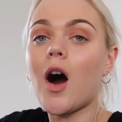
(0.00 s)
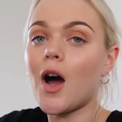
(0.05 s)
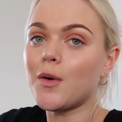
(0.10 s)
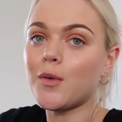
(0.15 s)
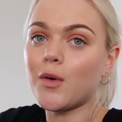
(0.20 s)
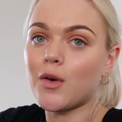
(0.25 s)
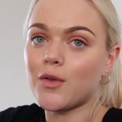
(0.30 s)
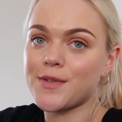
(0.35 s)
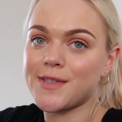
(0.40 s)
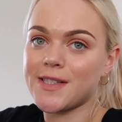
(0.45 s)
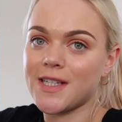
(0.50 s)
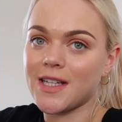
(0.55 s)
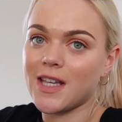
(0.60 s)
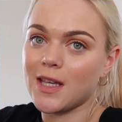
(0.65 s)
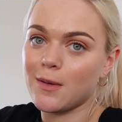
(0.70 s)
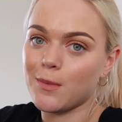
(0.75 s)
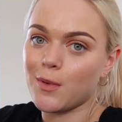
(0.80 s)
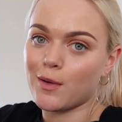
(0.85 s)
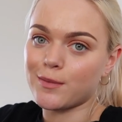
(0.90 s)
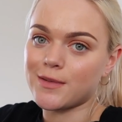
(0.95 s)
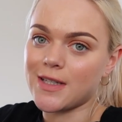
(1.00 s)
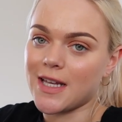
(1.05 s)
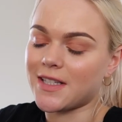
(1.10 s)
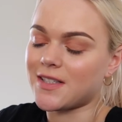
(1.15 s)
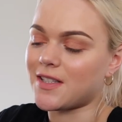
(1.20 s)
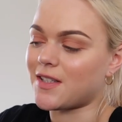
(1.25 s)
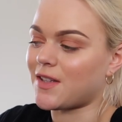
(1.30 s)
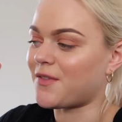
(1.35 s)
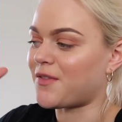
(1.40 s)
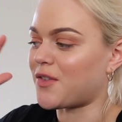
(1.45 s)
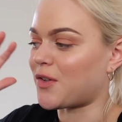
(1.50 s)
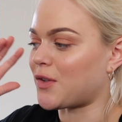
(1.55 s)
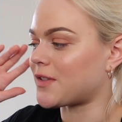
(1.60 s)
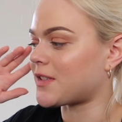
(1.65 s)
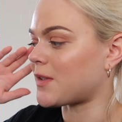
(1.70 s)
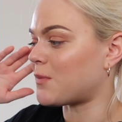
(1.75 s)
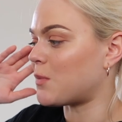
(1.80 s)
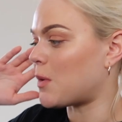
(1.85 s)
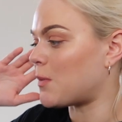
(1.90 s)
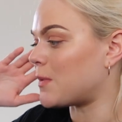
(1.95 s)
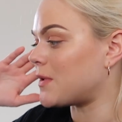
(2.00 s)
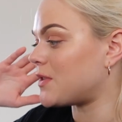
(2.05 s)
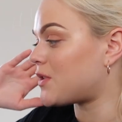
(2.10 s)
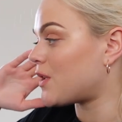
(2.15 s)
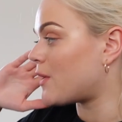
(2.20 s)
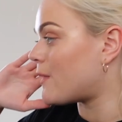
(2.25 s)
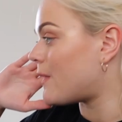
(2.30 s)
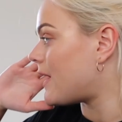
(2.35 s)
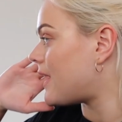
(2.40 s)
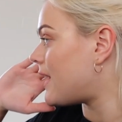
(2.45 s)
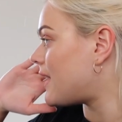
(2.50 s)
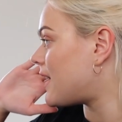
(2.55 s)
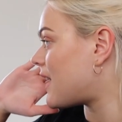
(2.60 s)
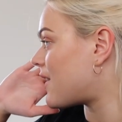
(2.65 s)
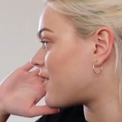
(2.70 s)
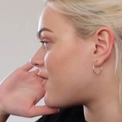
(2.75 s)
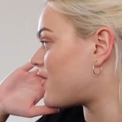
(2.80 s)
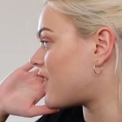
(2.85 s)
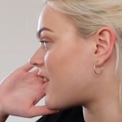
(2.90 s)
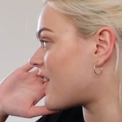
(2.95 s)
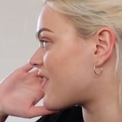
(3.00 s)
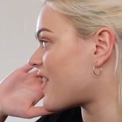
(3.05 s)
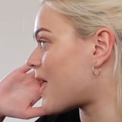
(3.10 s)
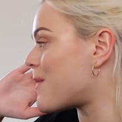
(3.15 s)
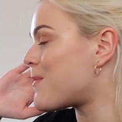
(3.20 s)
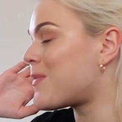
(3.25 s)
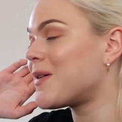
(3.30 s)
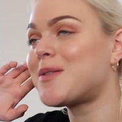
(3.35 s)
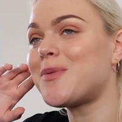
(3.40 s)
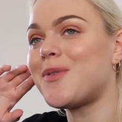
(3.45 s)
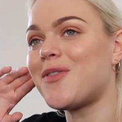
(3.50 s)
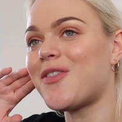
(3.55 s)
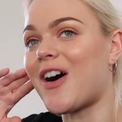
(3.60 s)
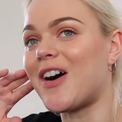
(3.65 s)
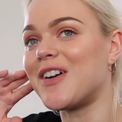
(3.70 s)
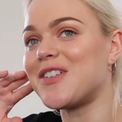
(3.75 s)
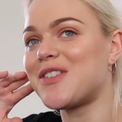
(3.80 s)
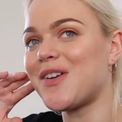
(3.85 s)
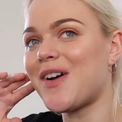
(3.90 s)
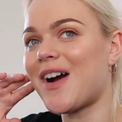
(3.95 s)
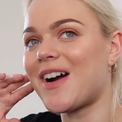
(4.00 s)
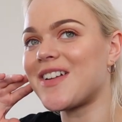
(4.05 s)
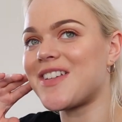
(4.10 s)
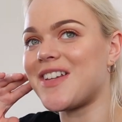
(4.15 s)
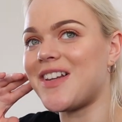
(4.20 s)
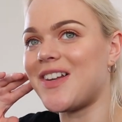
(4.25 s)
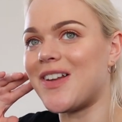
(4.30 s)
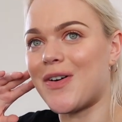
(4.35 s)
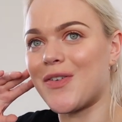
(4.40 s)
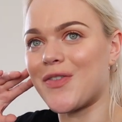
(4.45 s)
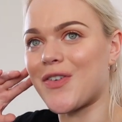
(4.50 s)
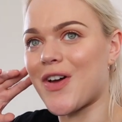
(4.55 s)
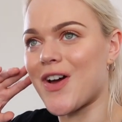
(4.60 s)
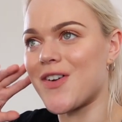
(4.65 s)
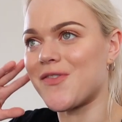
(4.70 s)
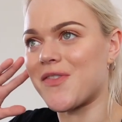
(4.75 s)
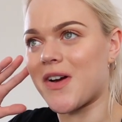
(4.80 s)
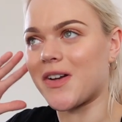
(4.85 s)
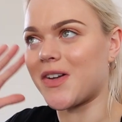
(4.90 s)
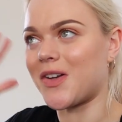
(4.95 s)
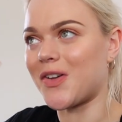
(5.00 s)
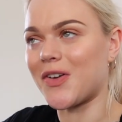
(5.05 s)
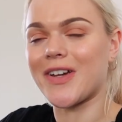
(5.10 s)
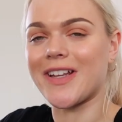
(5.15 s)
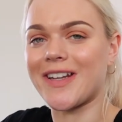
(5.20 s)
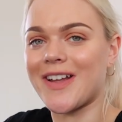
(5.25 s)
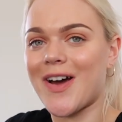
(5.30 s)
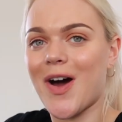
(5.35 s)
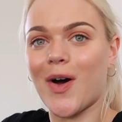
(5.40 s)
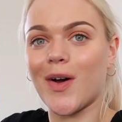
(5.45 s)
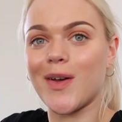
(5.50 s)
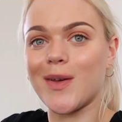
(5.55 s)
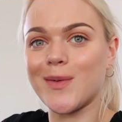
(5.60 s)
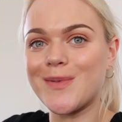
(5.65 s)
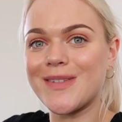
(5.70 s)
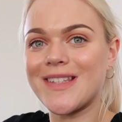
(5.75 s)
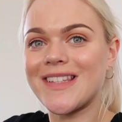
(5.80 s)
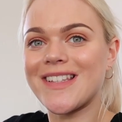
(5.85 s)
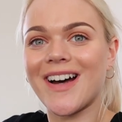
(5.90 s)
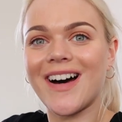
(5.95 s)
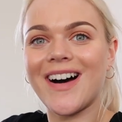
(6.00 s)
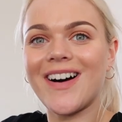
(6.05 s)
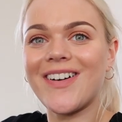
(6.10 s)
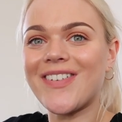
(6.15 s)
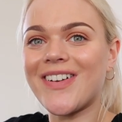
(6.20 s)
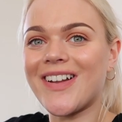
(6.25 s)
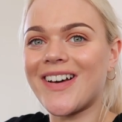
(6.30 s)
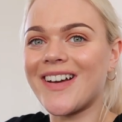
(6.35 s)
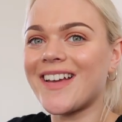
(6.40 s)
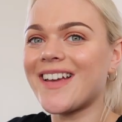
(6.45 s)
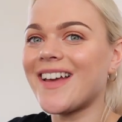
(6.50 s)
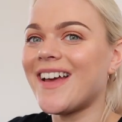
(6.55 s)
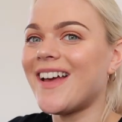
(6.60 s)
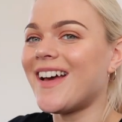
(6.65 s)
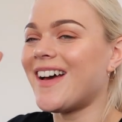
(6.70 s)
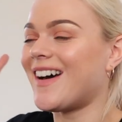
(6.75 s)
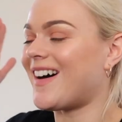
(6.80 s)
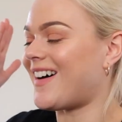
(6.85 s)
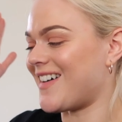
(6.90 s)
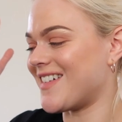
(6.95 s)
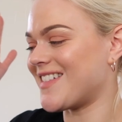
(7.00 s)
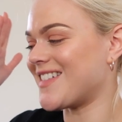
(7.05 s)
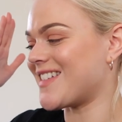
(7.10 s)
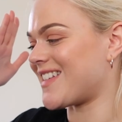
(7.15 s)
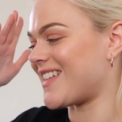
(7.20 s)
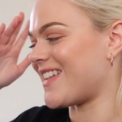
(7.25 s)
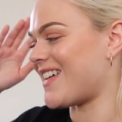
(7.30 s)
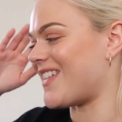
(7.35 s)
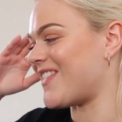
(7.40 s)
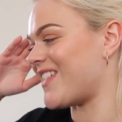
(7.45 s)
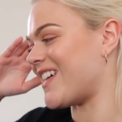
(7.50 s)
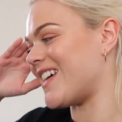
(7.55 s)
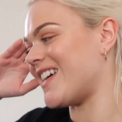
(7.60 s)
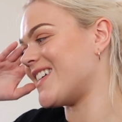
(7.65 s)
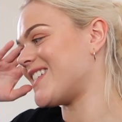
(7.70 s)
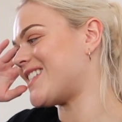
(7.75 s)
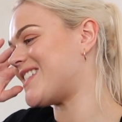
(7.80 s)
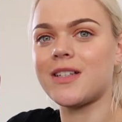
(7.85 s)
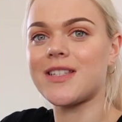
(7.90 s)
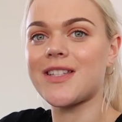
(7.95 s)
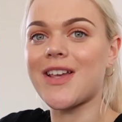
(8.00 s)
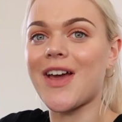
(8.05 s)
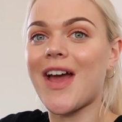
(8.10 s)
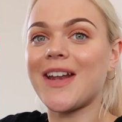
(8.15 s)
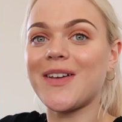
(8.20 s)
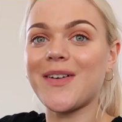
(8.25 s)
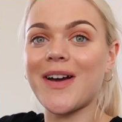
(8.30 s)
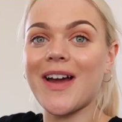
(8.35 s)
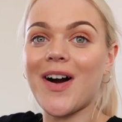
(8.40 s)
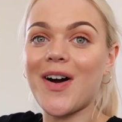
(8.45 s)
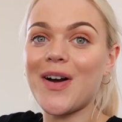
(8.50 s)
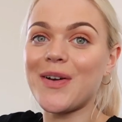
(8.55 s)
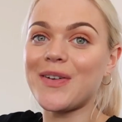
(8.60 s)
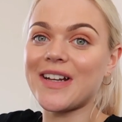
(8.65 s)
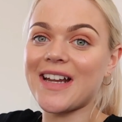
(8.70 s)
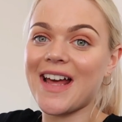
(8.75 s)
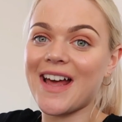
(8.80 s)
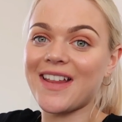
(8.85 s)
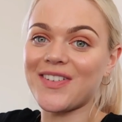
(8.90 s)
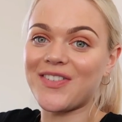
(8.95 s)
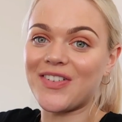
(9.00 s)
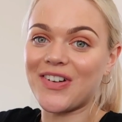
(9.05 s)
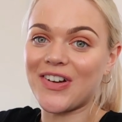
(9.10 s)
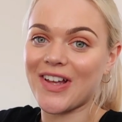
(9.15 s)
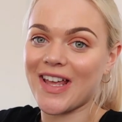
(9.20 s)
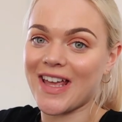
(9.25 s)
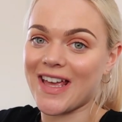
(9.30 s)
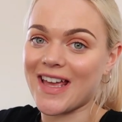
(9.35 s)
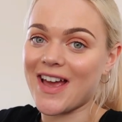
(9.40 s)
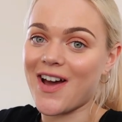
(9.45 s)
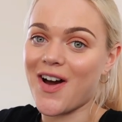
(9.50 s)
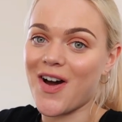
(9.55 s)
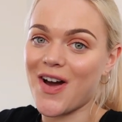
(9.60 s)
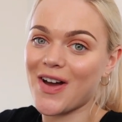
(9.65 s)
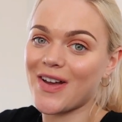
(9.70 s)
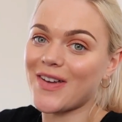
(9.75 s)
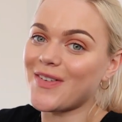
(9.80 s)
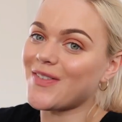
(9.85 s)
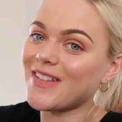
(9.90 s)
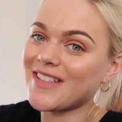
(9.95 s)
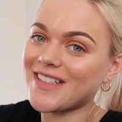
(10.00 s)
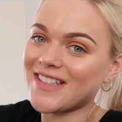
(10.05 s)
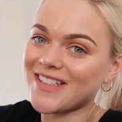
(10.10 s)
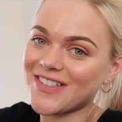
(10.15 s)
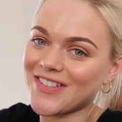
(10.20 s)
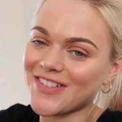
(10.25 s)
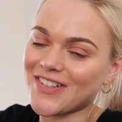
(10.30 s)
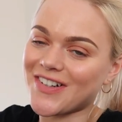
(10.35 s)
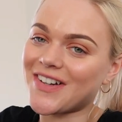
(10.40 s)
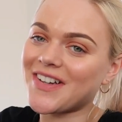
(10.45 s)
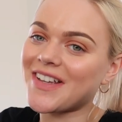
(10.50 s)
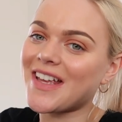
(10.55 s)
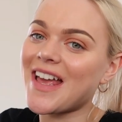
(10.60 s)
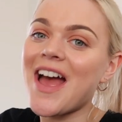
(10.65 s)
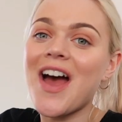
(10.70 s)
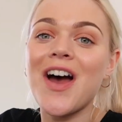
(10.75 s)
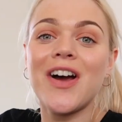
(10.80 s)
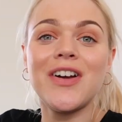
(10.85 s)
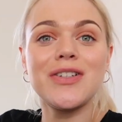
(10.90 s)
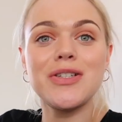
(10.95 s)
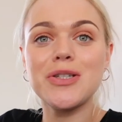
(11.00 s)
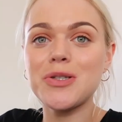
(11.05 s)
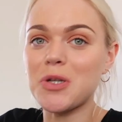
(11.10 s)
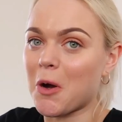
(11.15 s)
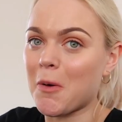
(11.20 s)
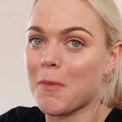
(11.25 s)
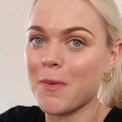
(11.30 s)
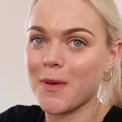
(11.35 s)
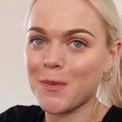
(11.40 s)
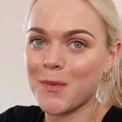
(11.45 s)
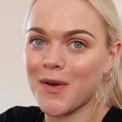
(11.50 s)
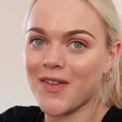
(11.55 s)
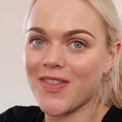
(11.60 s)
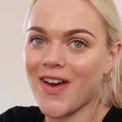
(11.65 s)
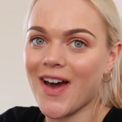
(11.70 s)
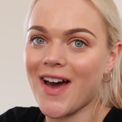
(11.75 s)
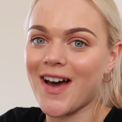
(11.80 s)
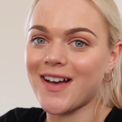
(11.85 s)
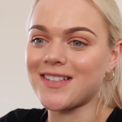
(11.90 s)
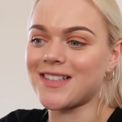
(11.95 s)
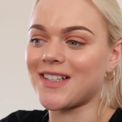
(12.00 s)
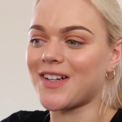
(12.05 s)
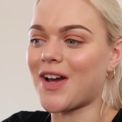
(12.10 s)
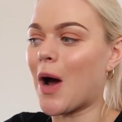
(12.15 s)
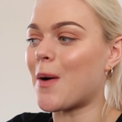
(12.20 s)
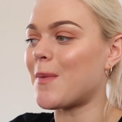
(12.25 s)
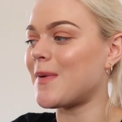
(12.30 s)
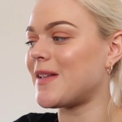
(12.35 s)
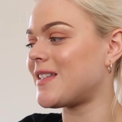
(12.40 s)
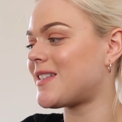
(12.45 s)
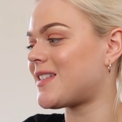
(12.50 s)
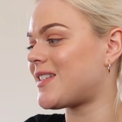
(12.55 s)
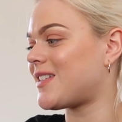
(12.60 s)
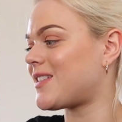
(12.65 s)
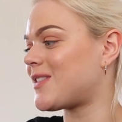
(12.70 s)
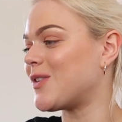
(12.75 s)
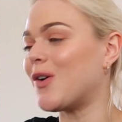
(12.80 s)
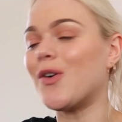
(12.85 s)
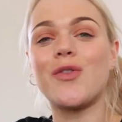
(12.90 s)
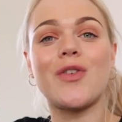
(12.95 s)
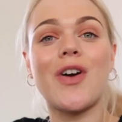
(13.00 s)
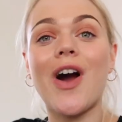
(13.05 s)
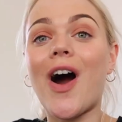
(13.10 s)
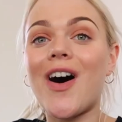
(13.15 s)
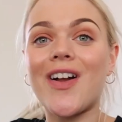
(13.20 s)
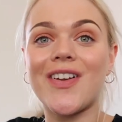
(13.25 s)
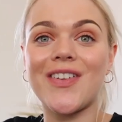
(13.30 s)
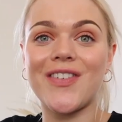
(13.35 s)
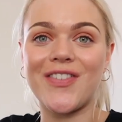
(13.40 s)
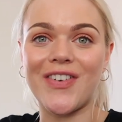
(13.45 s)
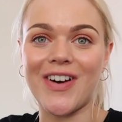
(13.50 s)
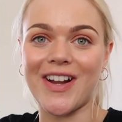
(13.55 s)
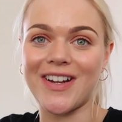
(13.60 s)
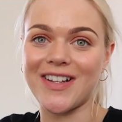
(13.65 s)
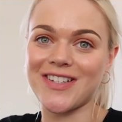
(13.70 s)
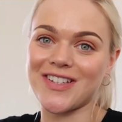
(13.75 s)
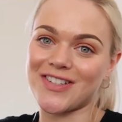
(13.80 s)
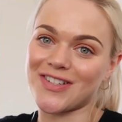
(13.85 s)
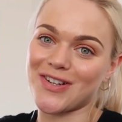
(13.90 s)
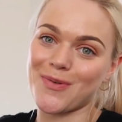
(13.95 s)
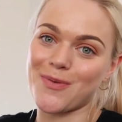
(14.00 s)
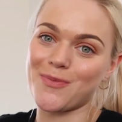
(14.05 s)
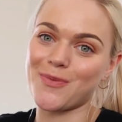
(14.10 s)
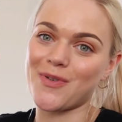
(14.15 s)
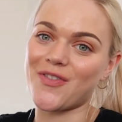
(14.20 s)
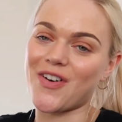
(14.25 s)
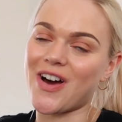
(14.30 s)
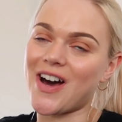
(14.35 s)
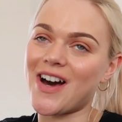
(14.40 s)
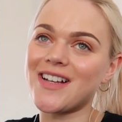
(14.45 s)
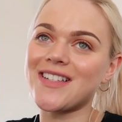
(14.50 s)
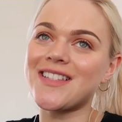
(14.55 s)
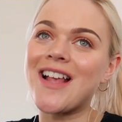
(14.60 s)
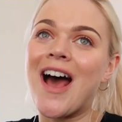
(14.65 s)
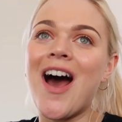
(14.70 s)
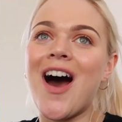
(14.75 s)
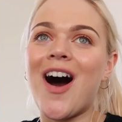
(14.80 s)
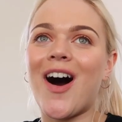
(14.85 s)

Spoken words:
I will obviously keep you updated in the vlogs and what we're doing and everything like that, but to be fair, I do actually love going around looking at home stuff. Like, I just love it. So anyway, I'm gonna end the vlog here. I hope you did enjoy shopping with us and coming to sort of garden furniture shopping with us.